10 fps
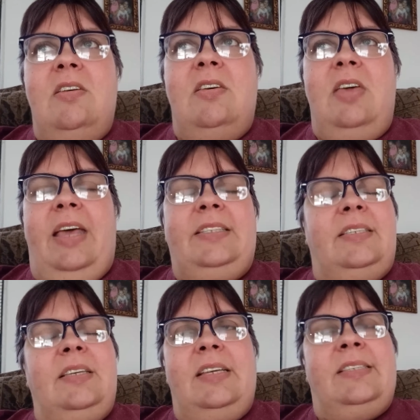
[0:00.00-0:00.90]

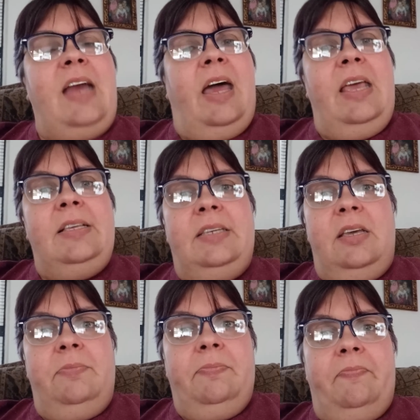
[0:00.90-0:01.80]
It's not
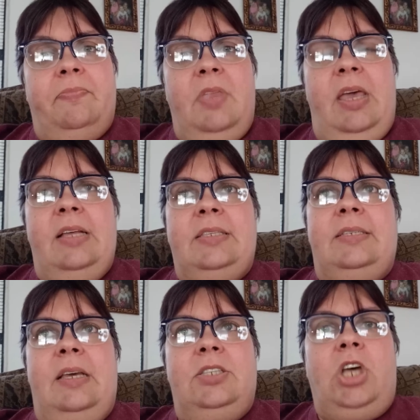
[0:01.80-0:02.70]
easy.
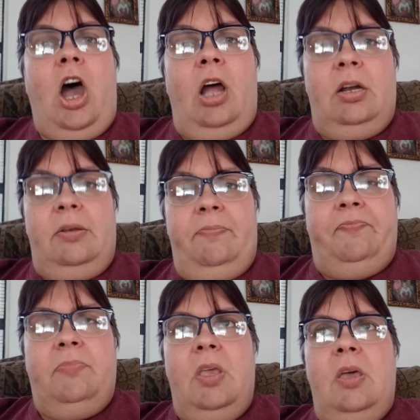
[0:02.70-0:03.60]
It's hard.
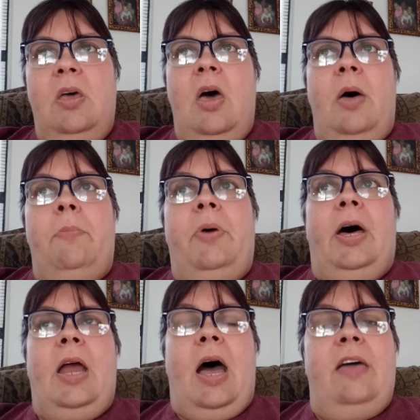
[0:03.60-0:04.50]

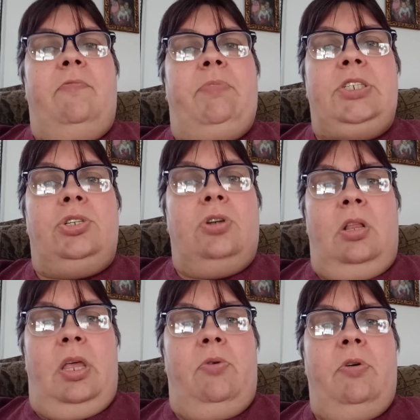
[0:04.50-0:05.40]
But I have been
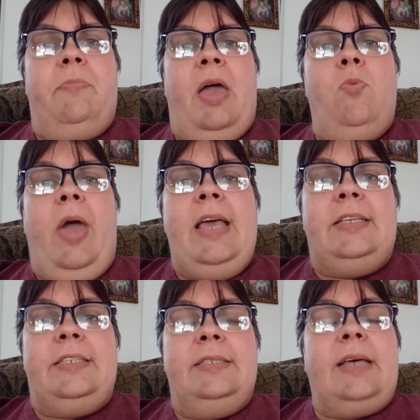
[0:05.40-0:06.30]
struggling with my weight
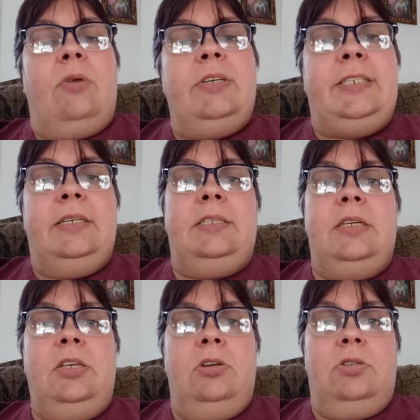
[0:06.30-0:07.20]
since I was
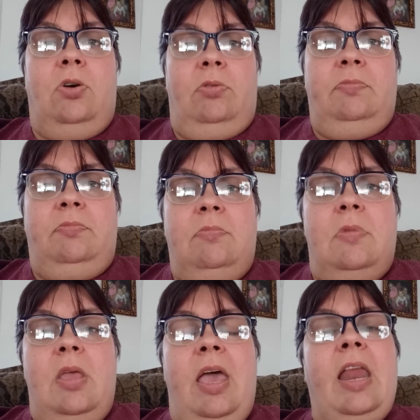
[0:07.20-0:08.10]
16 years old.
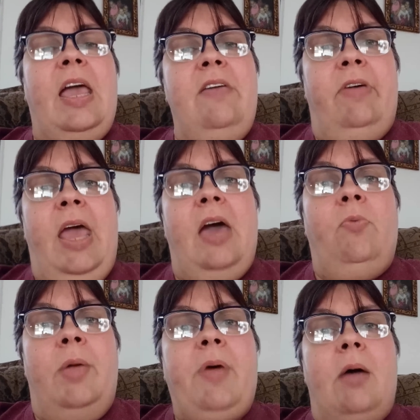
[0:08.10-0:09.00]
And I even had
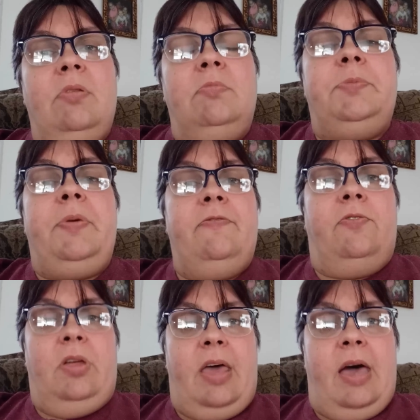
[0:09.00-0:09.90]
weight problems
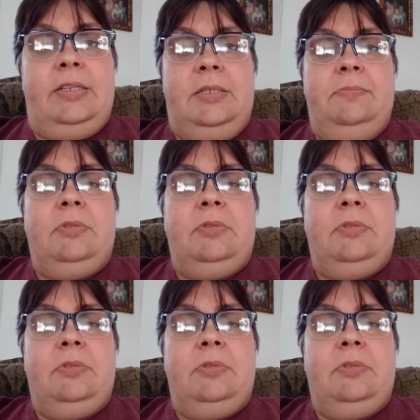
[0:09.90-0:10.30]
before that.